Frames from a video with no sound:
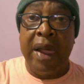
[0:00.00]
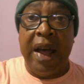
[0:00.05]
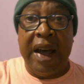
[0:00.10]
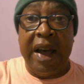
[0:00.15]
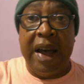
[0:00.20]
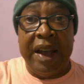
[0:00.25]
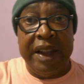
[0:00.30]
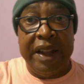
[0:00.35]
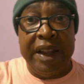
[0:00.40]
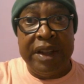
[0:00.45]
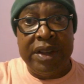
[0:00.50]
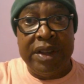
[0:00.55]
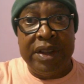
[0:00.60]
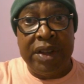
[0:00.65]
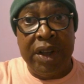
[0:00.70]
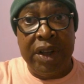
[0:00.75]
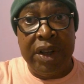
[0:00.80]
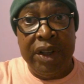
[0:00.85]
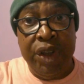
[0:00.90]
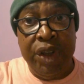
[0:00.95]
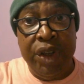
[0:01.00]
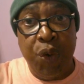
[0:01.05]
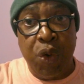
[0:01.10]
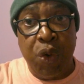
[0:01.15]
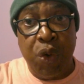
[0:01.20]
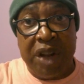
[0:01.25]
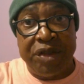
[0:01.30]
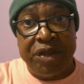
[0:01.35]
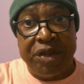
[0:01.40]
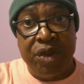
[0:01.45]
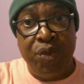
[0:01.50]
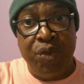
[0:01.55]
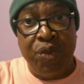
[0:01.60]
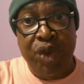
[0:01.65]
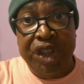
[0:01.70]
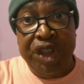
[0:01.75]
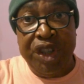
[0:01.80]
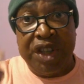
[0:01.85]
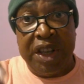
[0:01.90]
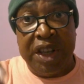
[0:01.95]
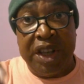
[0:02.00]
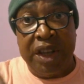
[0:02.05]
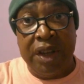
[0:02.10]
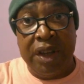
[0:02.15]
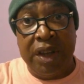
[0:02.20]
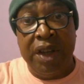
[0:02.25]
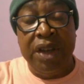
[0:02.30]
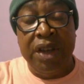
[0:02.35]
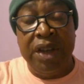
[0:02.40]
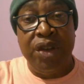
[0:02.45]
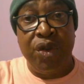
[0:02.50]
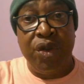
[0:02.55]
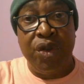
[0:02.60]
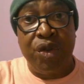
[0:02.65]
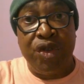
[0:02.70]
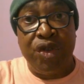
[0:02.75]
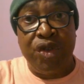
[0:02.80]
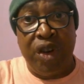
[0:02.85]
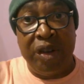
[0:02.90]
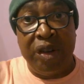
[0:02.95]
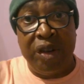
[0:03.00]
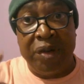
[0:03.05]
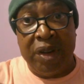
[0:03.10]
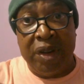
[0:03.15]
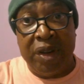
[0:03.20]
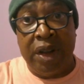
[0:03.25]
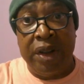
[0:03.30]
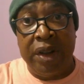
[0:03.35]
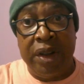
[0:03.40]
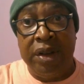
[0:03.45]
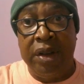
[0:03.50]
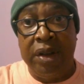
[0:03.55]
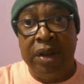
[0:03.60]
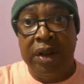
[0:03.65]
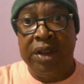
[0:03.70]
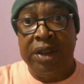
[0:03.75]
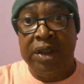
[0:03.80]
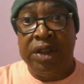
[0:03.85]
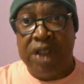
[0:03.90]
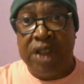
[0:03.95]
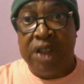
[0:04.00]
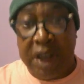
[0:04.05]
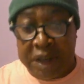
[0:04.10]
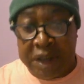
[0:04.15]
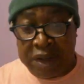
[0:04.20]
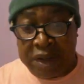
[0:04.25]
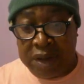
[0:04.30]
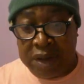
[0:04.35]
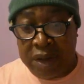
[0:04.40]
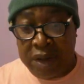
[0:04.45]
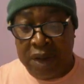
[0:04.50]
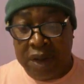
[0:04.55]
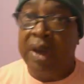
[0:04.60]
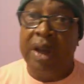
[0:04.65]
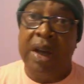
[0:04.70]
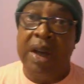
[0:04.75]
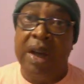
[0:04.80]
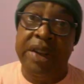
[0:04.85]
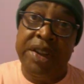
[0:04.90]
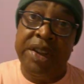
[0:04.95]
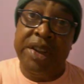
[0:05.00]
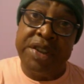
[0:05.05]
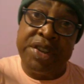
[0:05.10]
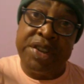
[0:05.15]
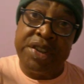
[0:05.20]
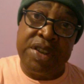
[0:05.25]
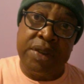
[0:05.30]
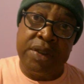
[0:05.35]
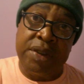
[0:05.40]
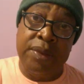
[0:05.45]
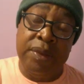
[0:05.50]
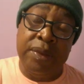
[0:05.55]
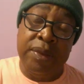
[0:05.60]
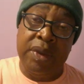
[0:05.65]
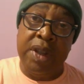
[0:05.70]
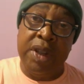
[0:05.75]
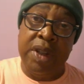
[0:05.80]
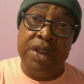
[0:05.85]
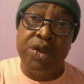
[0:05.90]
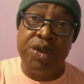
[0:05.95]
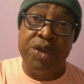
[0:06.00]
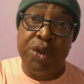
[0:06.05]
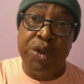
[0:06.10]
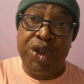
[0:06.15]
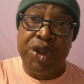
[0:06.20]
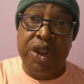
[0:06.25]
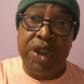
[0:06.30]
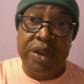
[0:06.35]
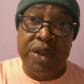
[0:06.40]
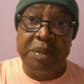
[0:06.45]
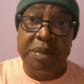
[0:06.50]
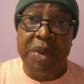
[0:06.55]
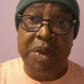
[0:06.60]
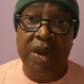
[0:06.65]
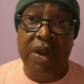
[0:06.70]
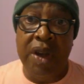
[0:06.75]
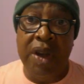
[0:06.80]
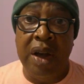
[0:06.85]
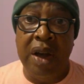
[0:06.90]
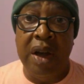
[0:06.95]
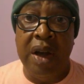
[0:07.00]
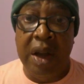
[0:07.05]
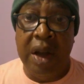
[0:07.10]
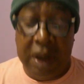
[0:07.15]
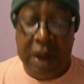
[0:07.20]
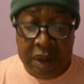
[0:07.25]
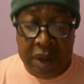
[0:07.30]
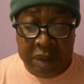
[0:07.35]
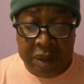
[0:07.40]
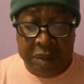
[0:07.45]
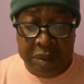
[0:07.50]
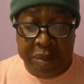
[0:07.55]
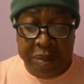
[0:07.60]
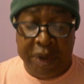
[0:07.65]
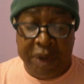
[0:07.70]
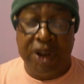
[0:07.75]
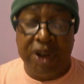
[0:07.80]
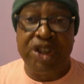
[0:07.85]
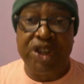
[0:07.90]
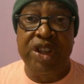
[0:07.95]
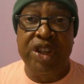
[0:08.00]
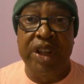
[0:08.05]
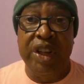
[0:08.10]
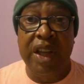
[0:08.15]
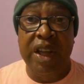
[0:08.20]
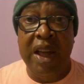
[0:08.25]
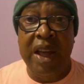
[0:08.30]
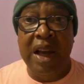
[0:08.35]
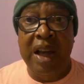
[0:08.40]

and you will have to retake your driving test. And this is also going to be partially